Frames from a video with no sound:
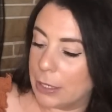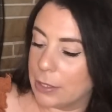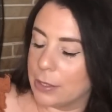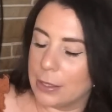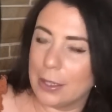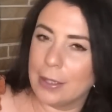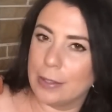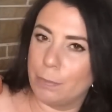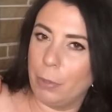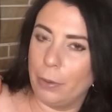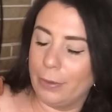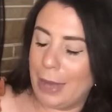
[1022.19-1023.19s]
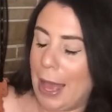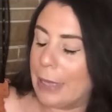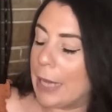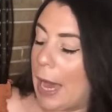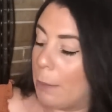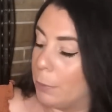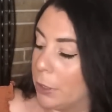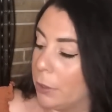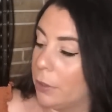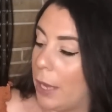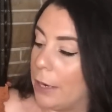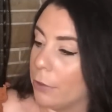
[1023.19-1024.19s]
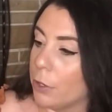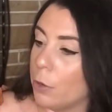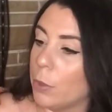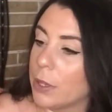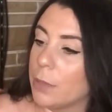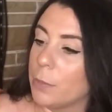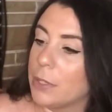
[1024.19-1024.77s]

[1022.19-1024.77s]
It's not copper. I don't know what the